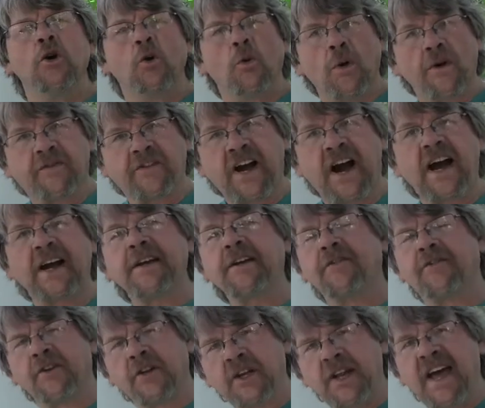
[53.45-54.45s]
we've kind
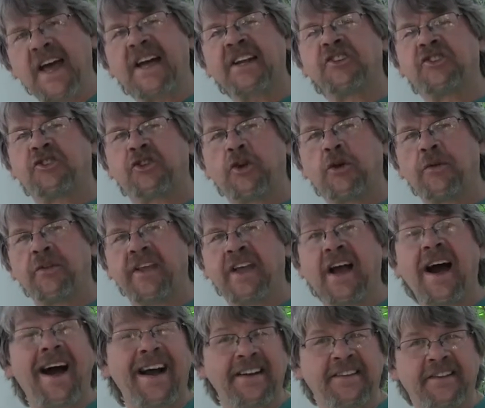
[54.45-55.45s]
of led to the
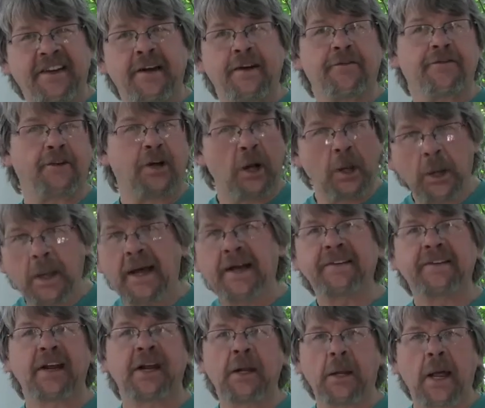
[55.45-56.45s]
idea of
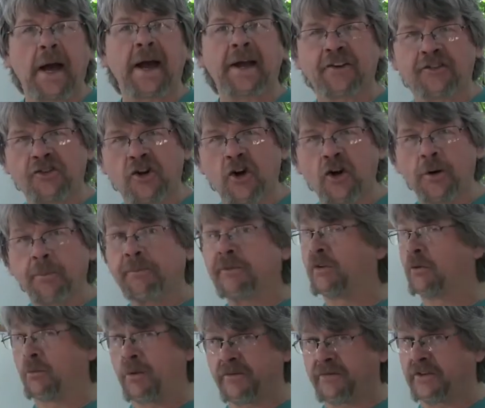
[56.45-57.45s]
collecting like terms
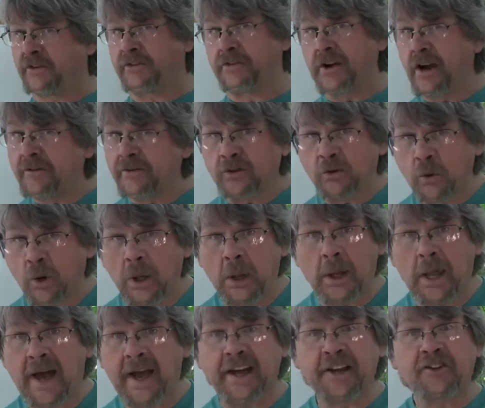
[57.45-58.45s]
and we've discovered what
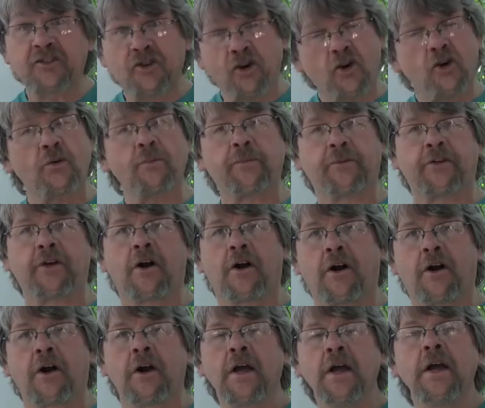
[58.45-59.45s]
like terms
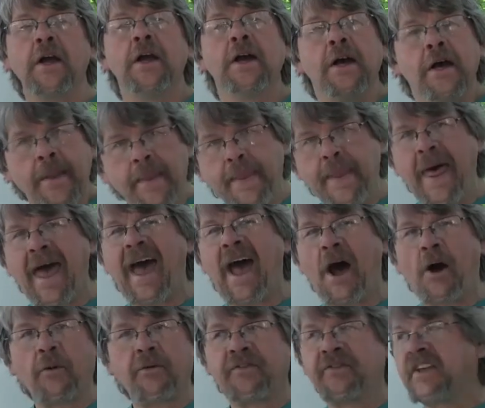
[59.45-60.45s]
are.
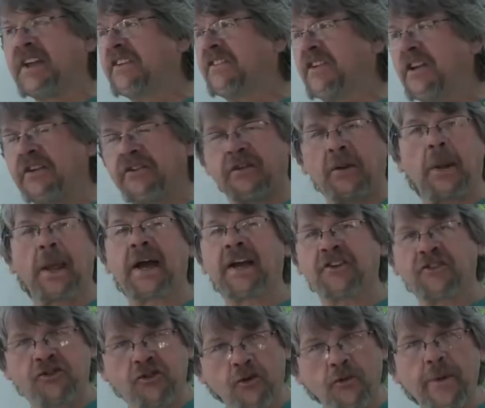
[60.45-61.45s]
Now this has
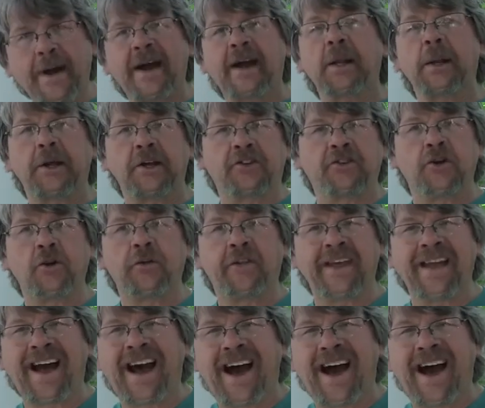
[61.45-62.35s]
led directly to the